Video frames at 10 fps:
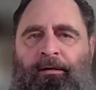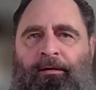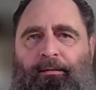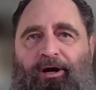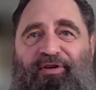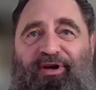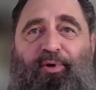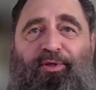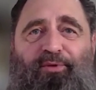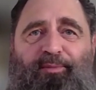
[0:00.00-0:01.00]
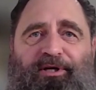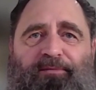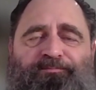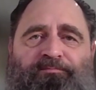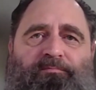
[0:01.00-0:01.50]
of $8.3 billion.
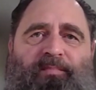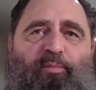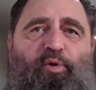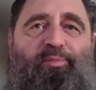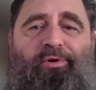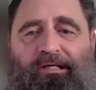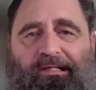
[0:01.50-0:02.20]
And more broadly,